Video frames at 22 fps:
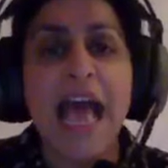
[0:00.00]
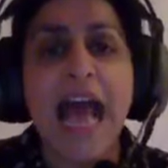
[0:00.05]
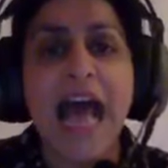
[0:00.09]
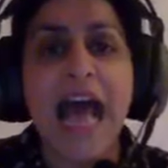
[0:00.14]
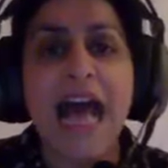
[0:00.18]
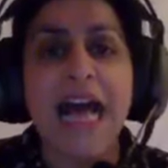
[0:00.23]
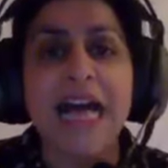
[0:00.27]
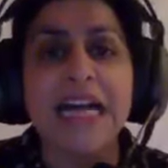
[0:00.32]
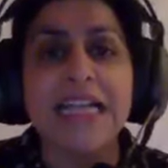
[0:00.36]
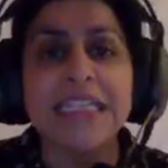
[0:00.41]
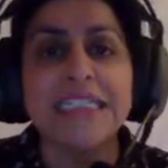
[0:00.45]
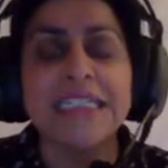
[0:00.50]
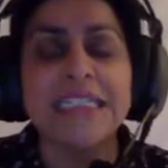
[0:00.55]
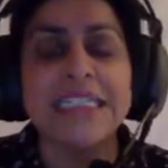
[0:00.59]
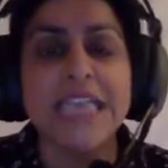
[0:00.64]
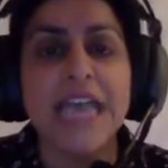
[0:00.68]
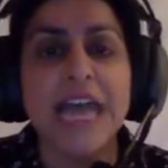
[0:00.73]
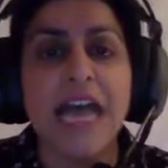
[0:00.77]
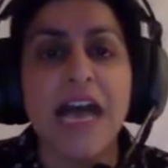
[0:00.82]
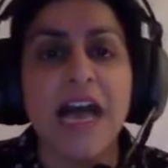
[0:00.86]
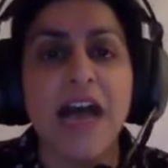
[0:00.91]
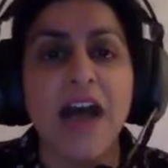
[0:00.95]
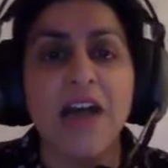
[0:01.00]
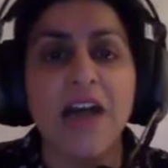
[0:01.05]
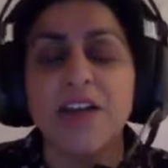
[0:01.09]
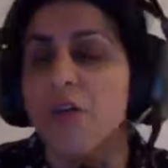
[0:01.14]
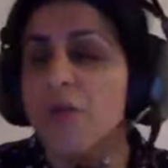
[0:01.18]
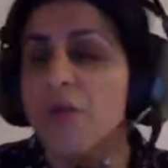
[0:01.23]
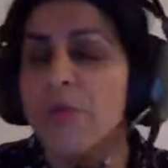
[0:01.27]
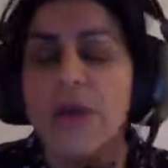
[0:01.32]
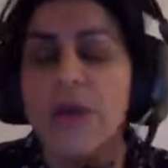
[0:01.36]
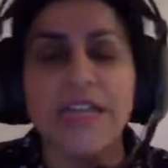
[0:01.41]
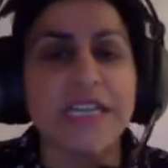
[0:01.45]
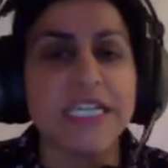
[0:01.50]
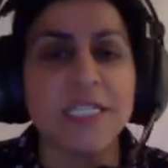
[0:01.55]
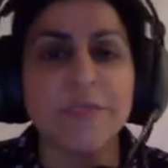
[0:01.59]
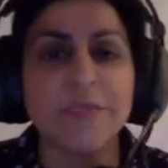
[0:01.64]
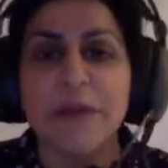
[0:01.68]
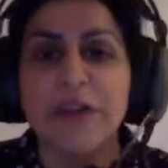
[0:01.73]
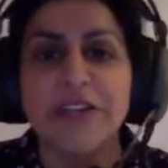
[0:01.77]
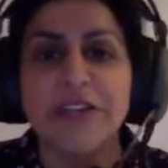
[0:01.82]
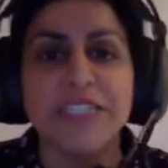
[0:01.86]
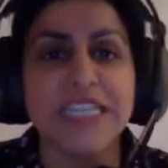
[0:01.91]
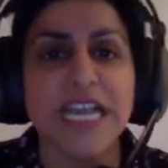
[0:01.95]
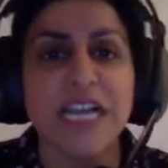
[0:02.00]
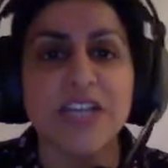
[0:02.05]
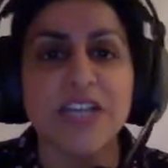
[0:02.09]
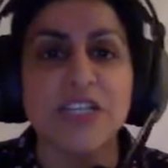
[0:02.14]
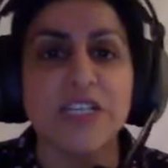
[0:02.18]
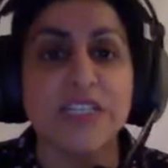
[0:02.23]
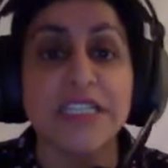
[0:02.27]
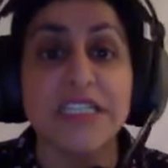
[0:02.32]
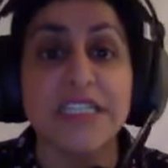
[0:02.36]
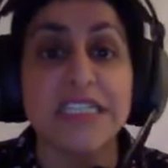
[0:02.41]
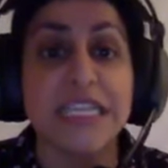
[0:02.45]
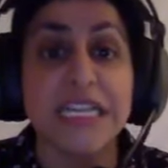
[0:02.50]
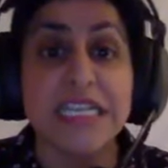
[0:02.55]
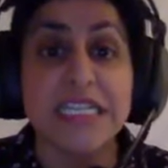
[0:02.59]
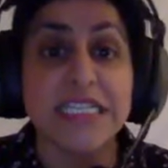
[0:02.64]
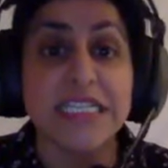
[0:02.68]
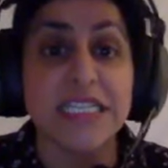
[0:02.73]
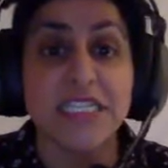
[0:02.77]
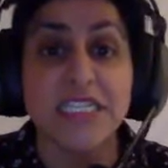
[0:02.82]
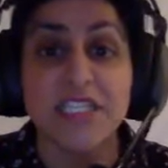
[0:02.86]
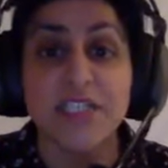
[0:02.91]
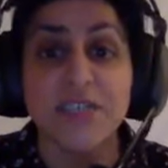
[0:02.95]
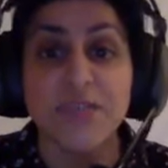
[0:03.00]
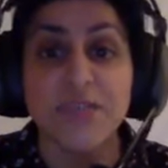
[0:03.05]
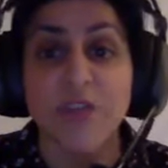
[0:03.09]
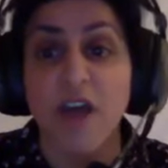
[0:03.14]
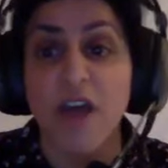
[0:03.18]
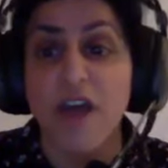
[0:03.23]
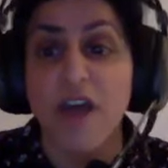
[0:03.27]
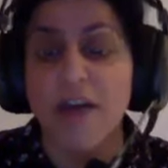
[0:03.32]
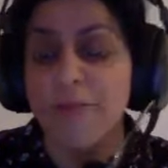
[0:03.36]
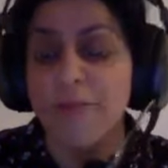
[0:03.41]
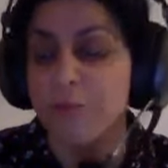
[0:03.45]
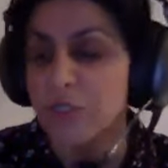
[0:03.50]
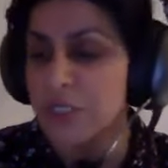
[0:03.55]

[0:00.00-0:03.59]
and uh, I got work experience actually at a solicitor solicitors firm,